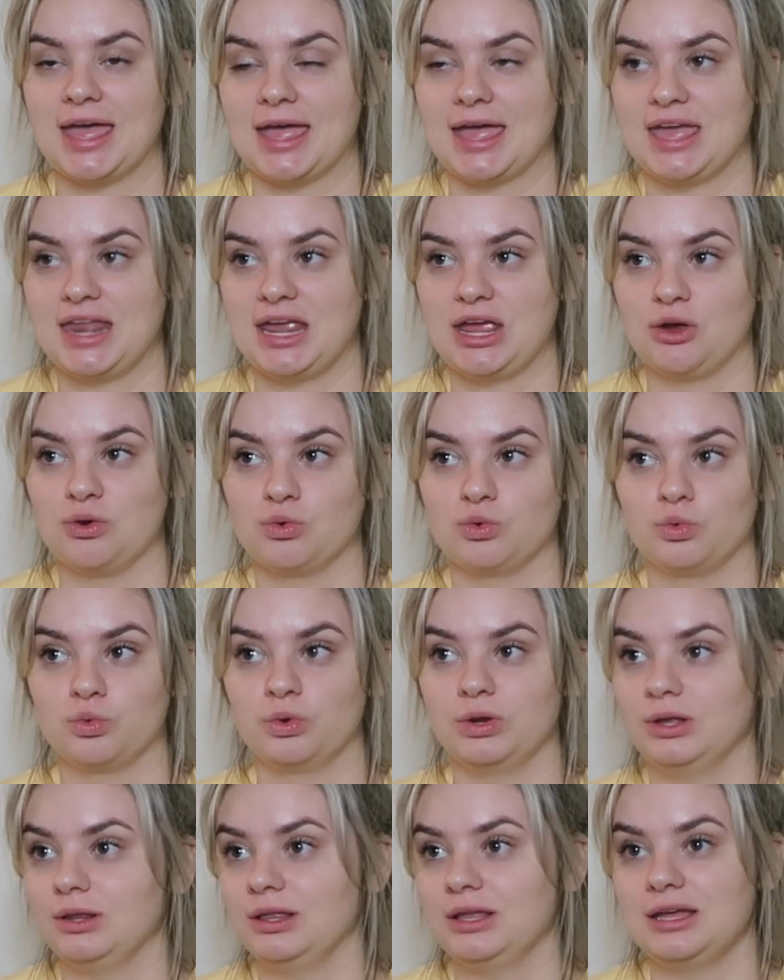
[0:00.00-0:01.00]
and it
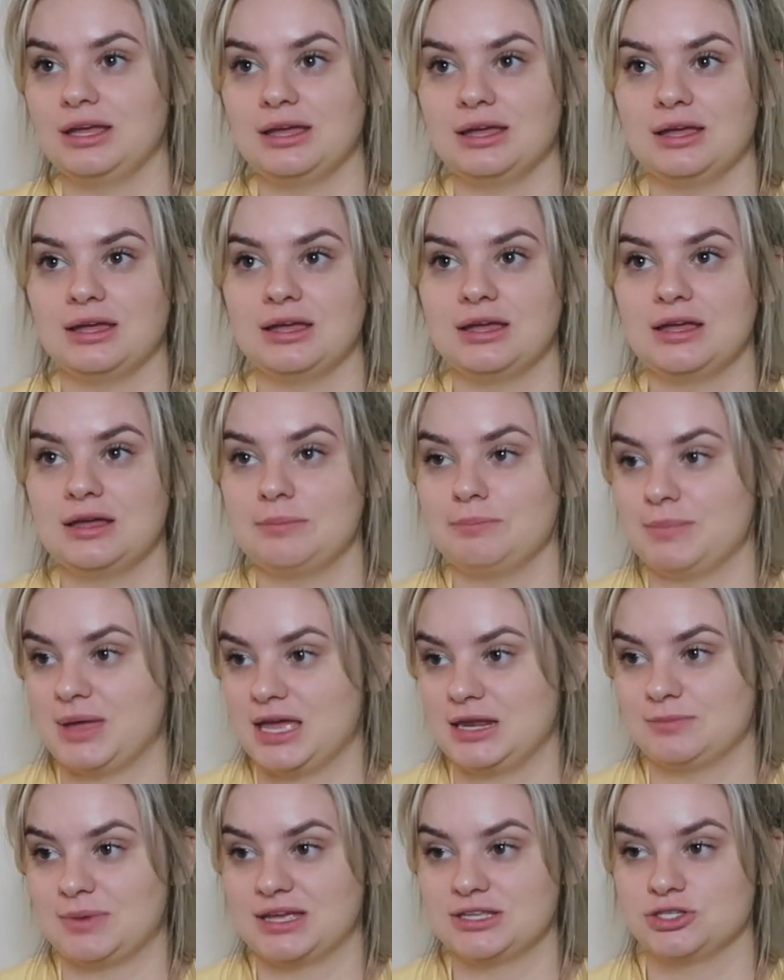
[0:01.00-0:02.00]
really
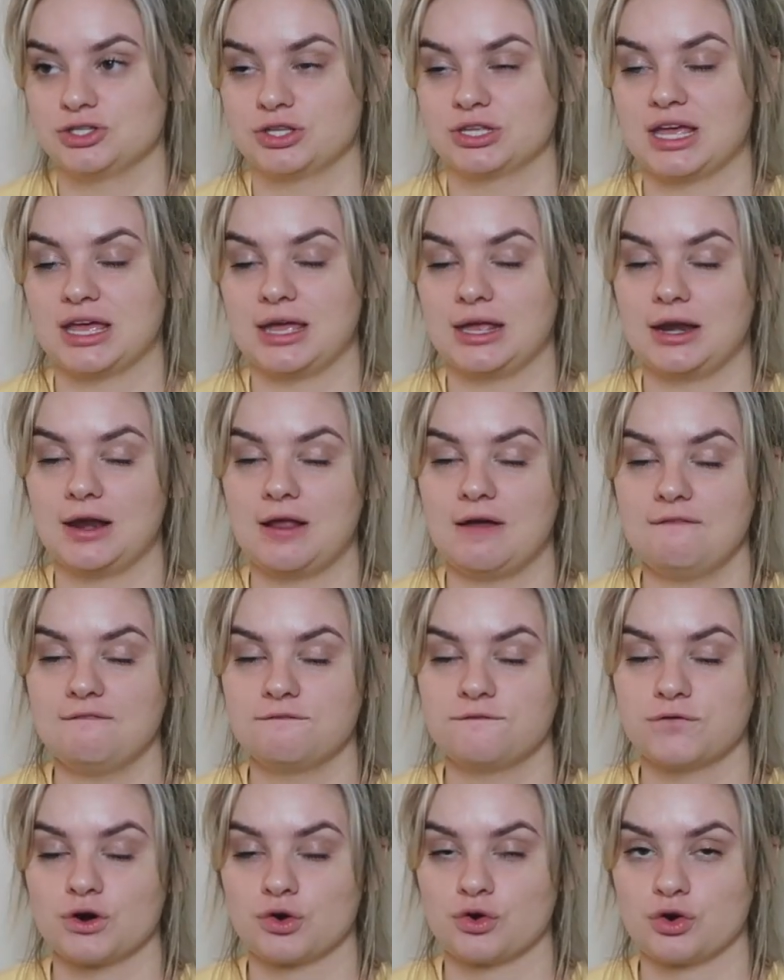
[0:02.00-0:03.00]
made my skin
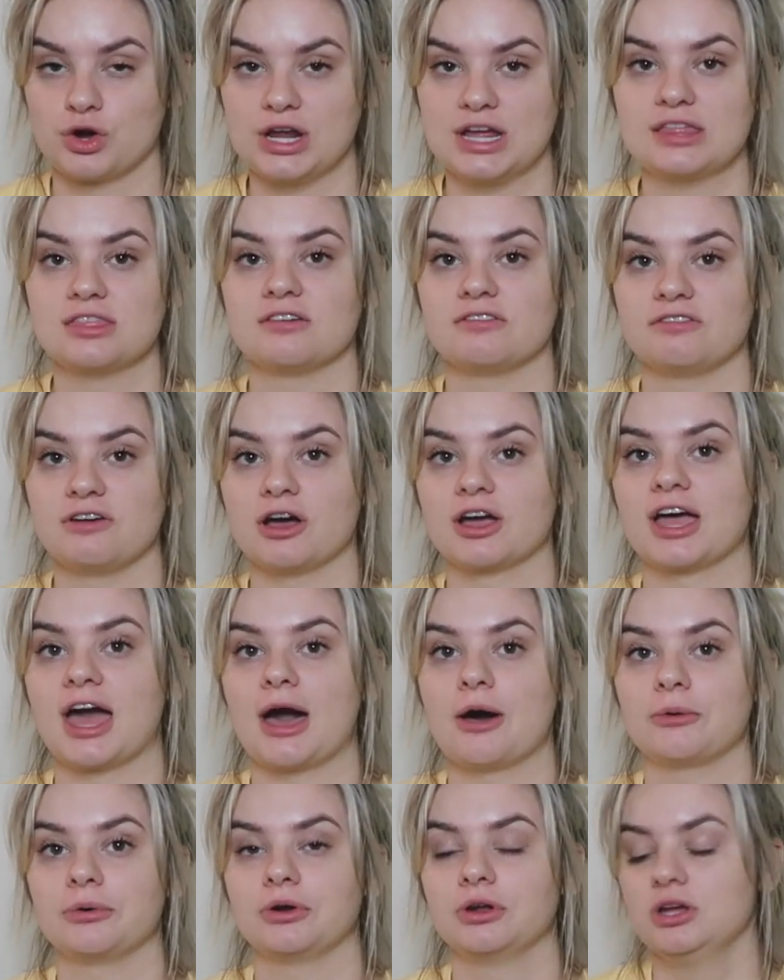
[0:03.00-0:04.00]
freak the fuck
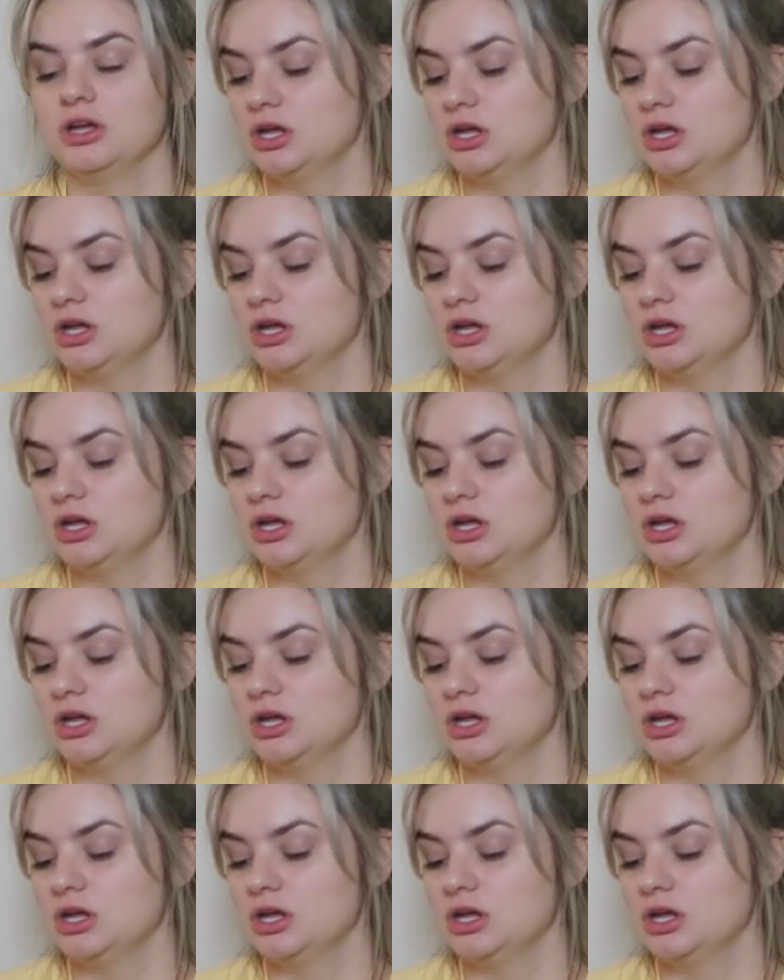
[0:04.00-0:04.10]
out.